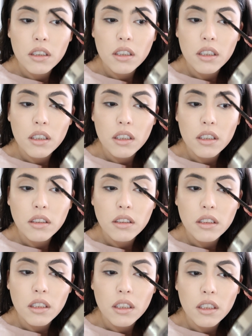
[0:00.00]

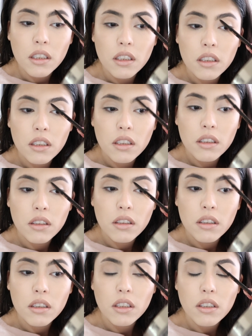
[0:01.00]
Because
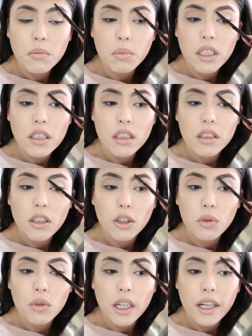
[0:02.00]
basically
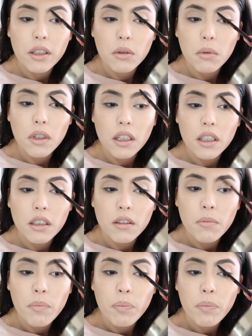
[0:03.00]
you kind of want